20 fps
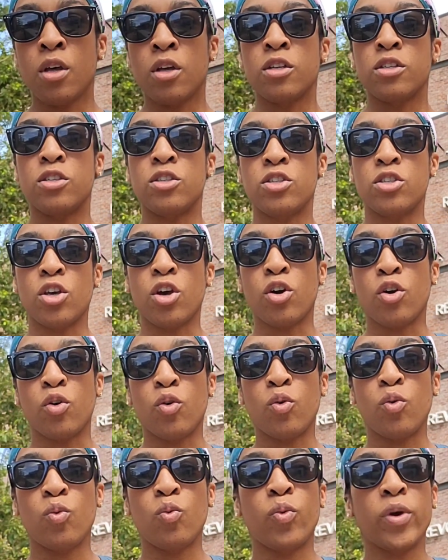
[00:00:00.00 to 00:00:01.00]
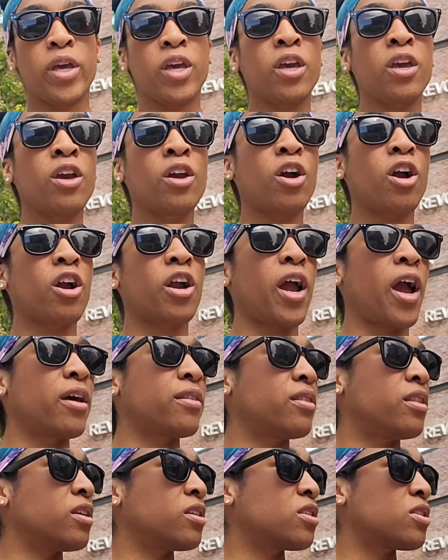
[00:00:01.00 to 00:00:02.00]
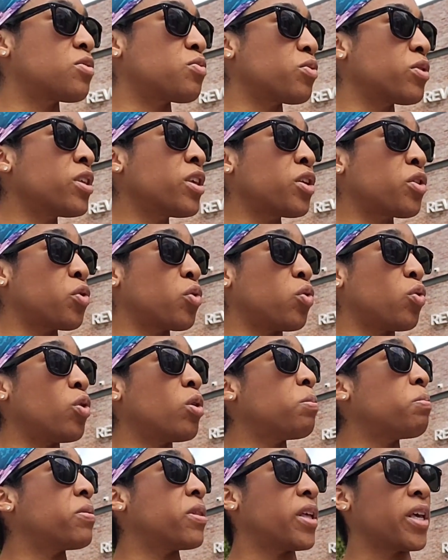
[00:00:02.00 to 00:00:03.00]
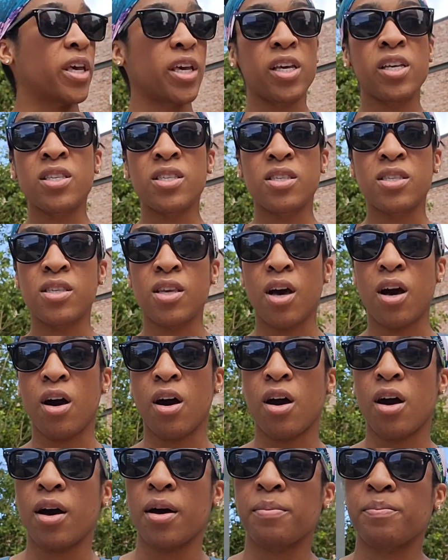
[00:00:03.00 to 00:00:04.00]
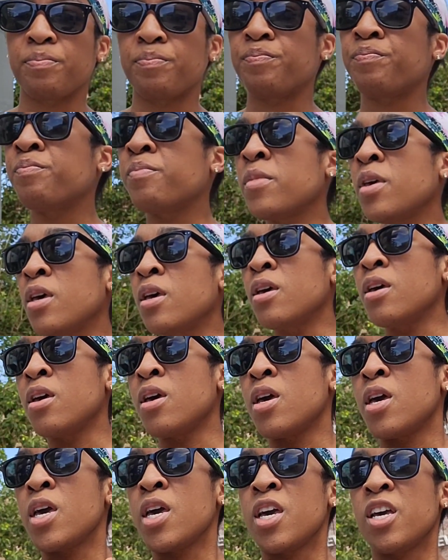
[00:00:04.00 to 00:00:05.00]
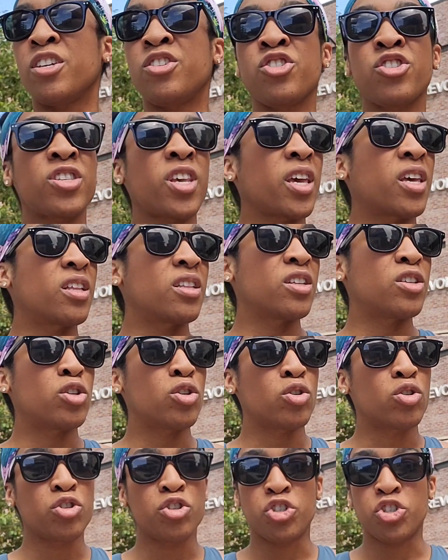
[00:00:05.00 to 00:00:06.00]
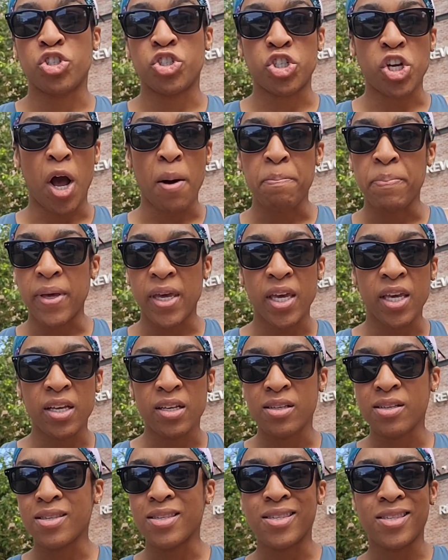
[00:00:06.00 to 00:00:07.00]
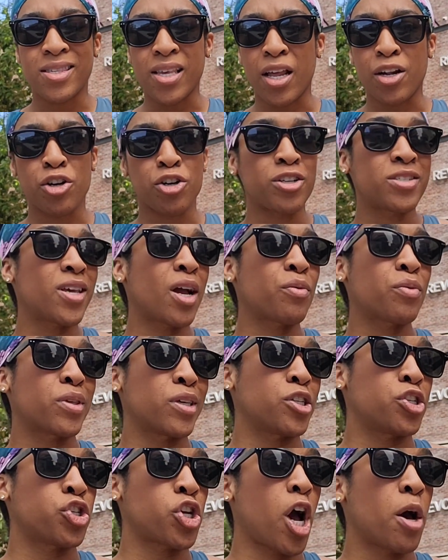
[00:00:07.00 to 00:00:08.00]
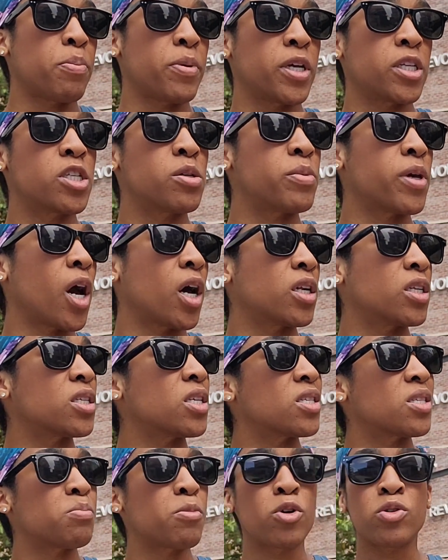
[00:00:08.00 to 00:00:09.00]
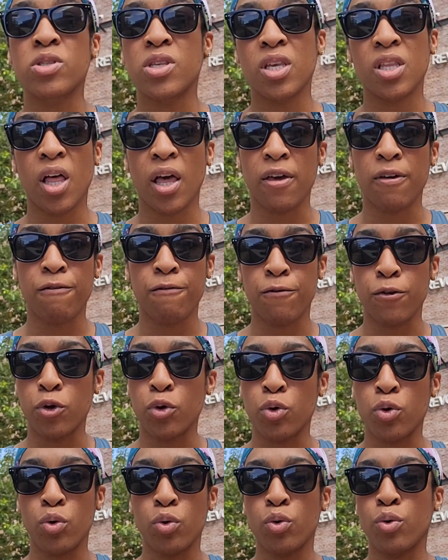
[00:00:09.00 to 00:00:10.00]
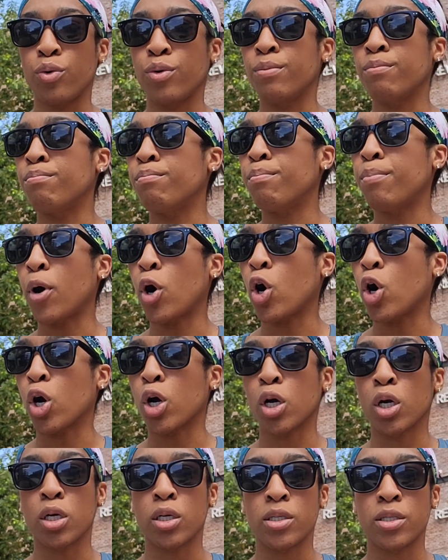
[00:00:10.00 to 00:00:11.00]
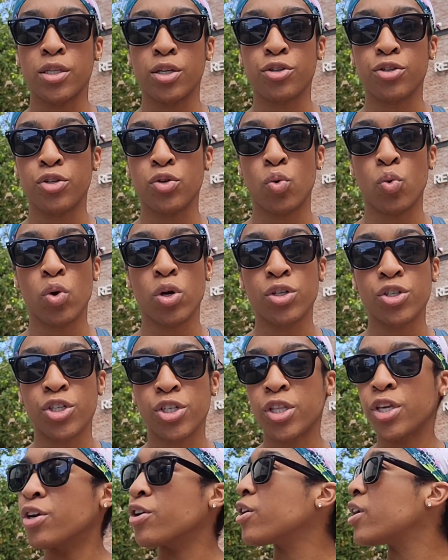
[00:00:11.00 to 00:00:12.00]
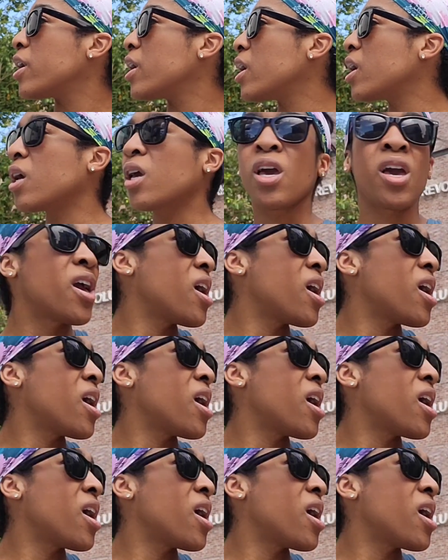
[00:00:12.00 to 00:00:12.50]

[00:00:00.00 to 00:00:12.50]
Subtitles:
So we are at this really cool place. It's just like a little shopping center. It's not really shopping, to be honest. It's mostly like food, bars. There's an Orange Theory